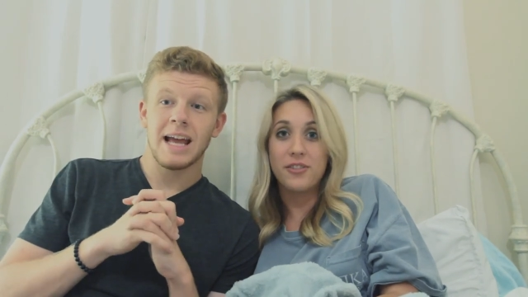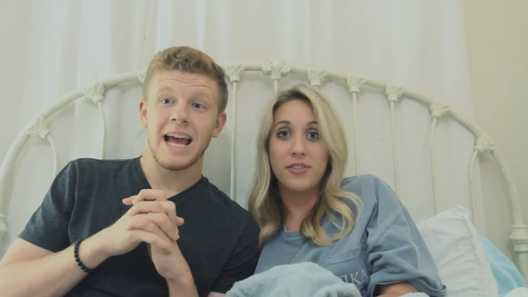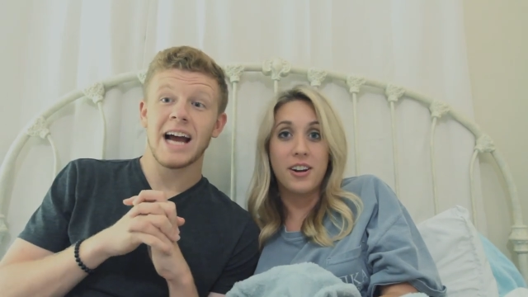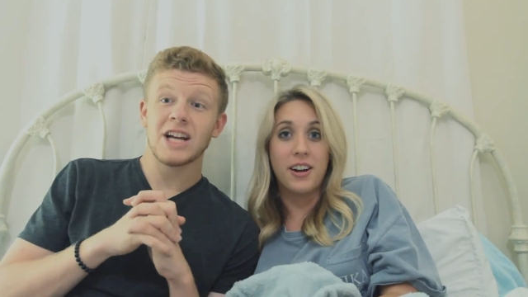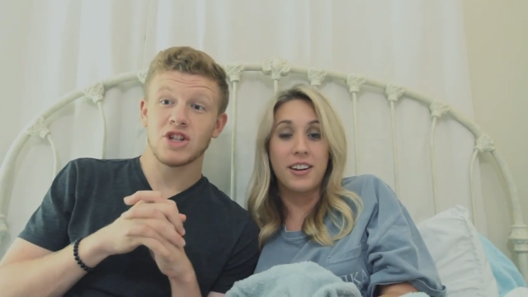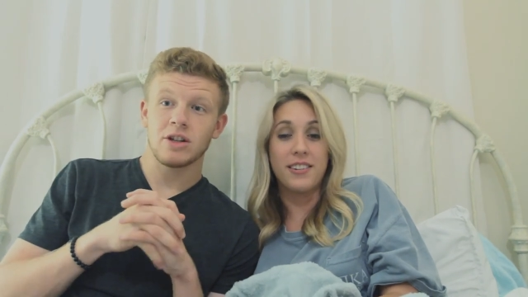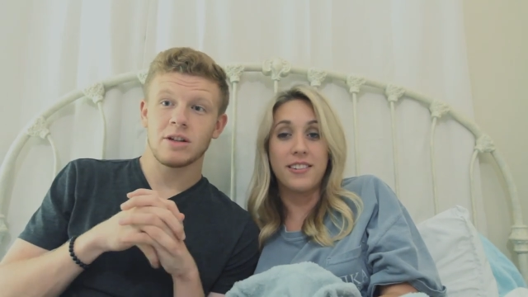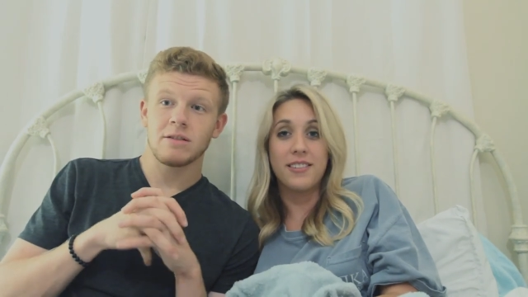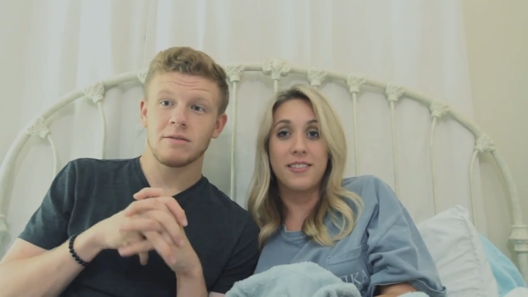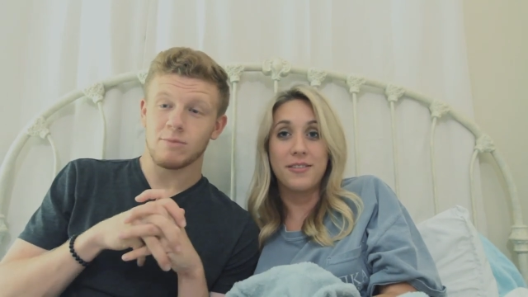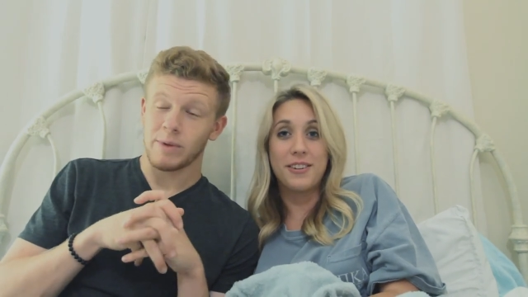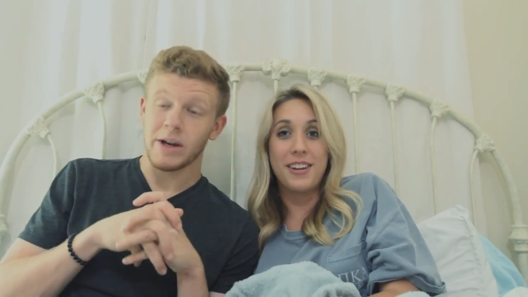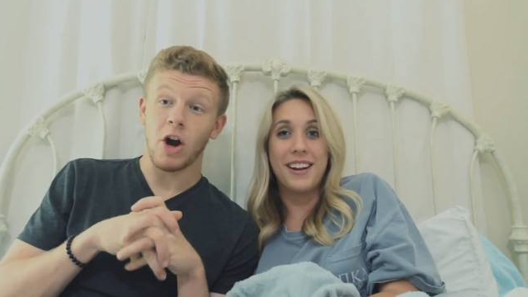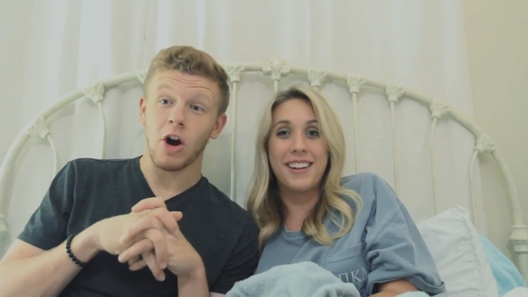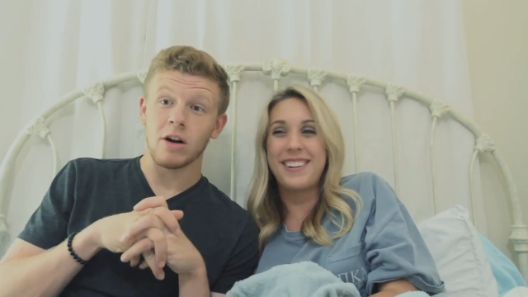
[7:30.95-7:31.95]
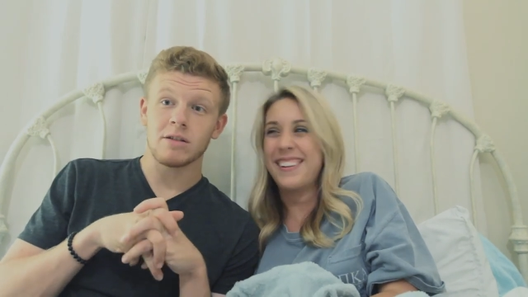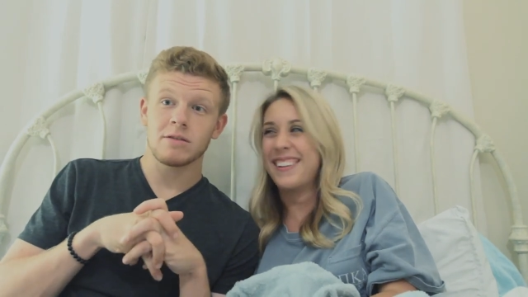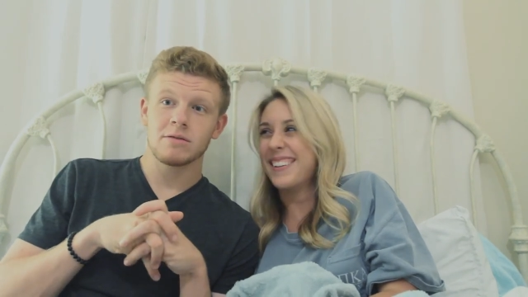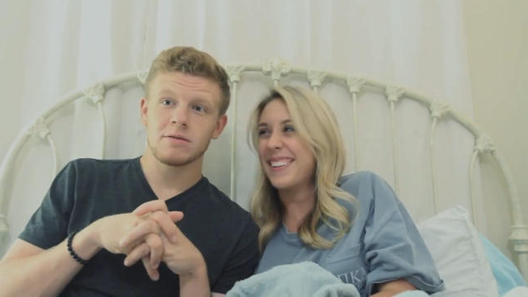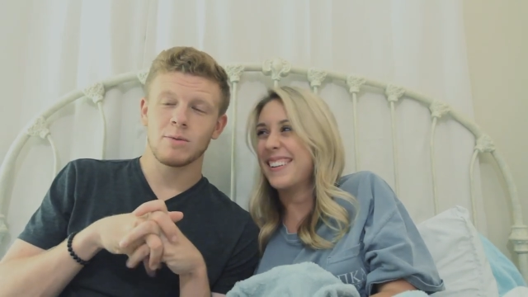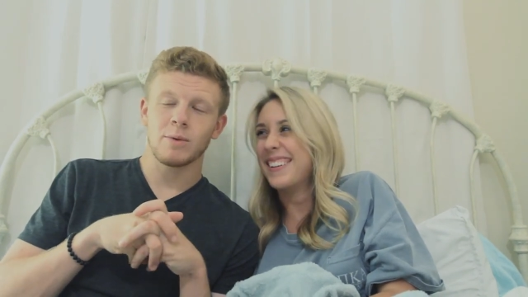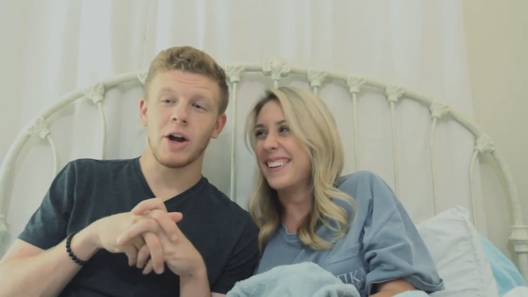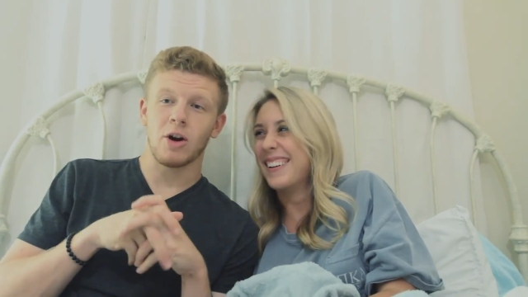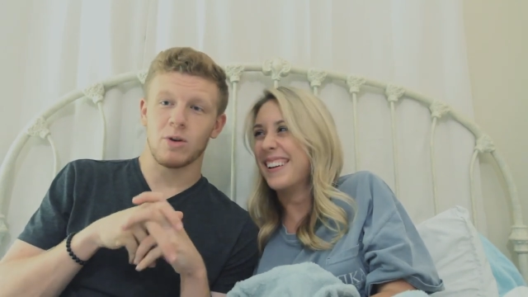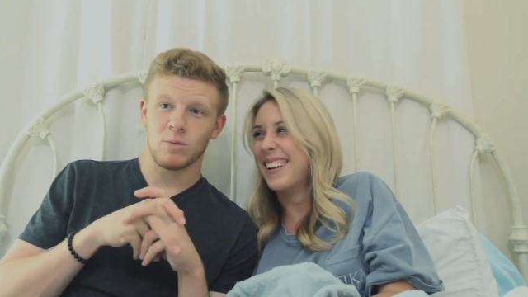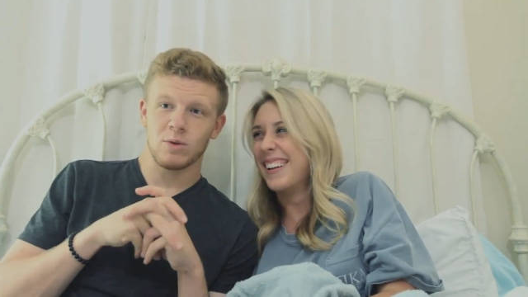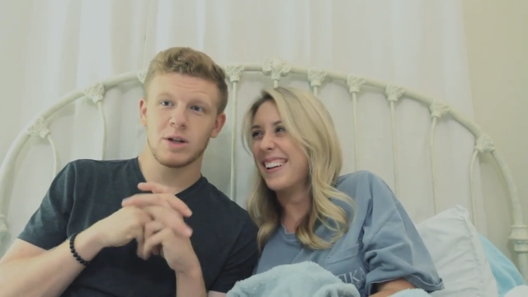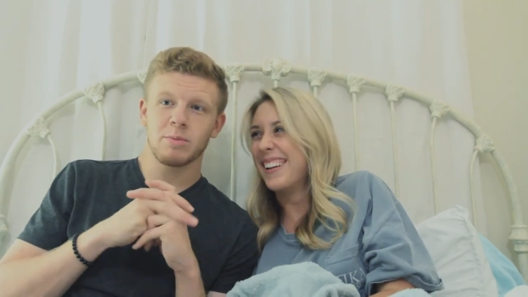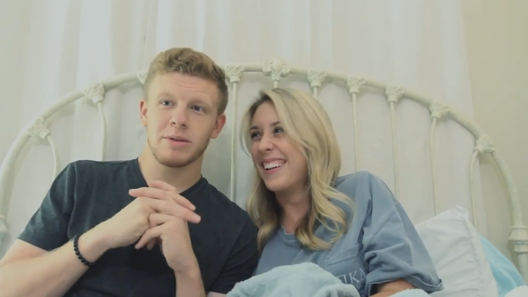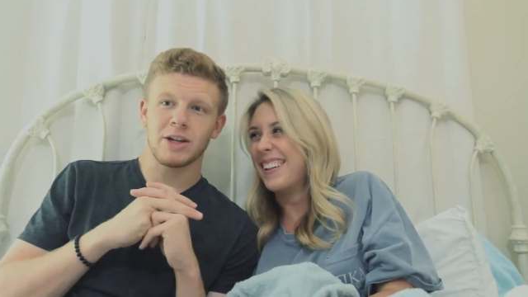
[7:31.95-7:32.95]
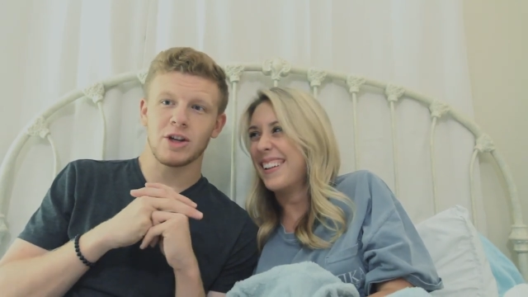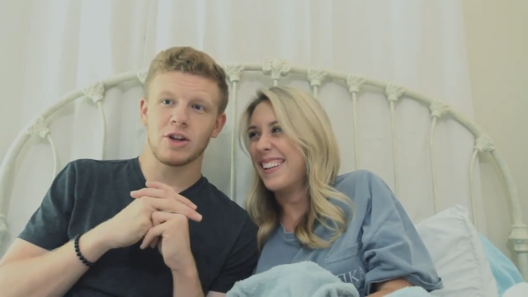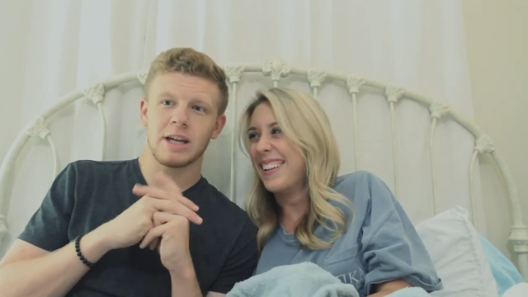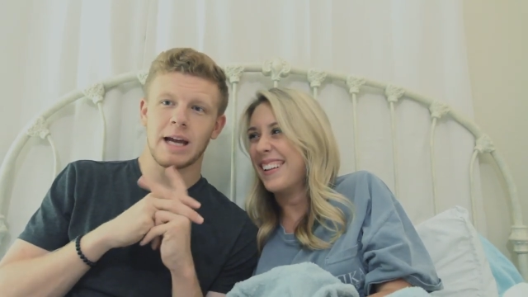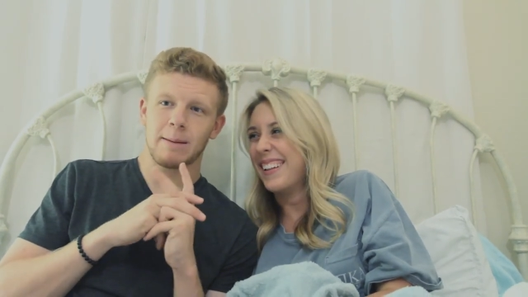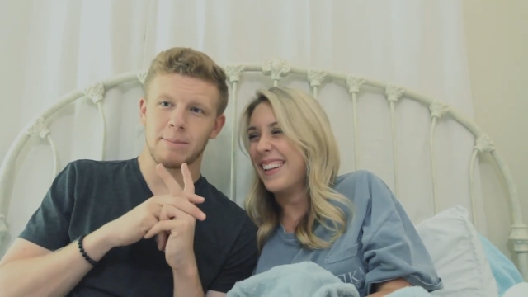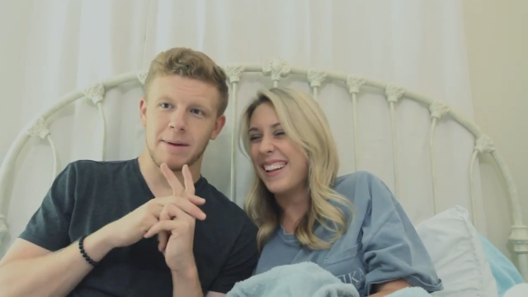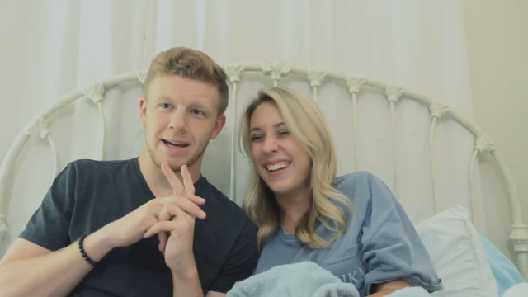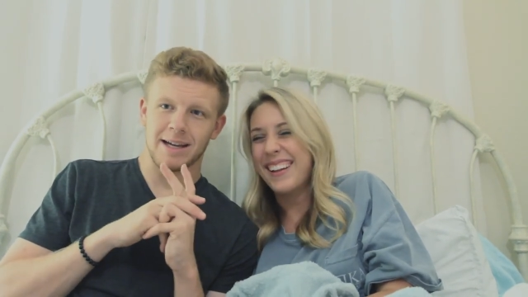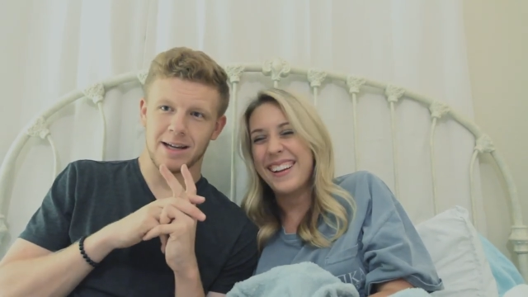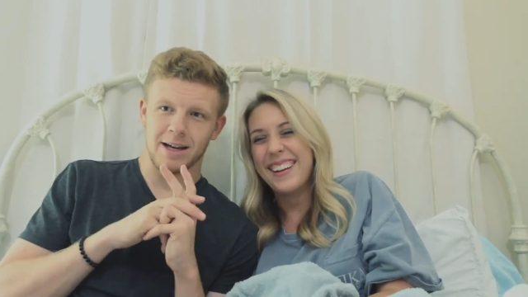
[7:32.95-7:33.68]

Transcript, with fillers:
Speaker 1: trying. Actually, we are. We're going to play good cop, bad